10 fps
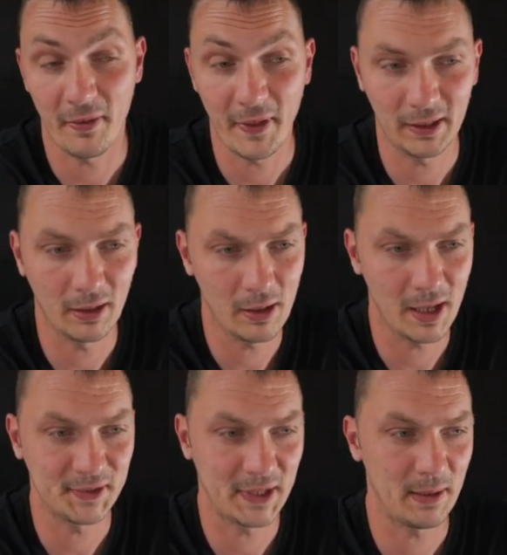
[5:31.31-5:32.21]
I think the
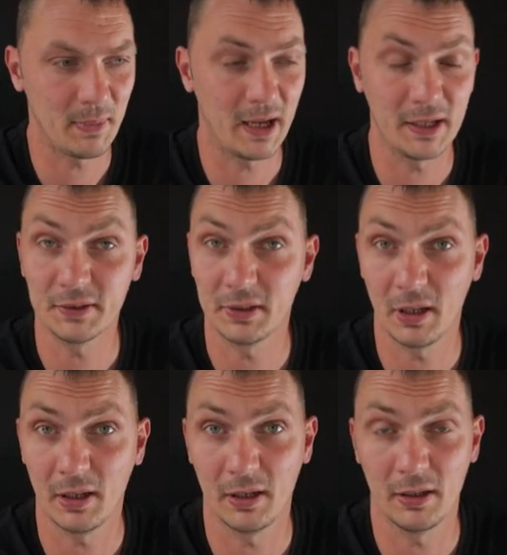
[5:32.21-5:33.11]
last time I asked
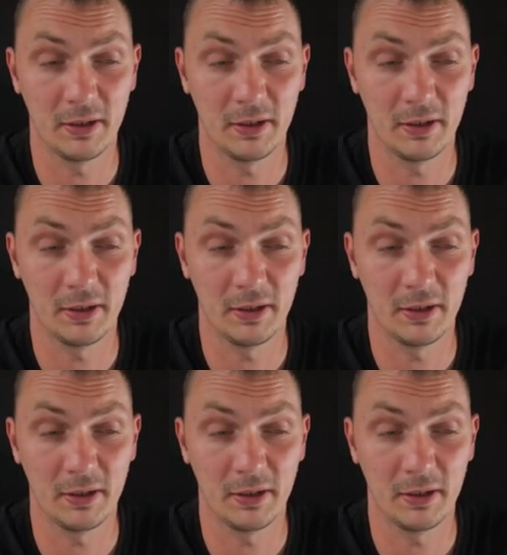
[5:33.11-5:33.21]
uh,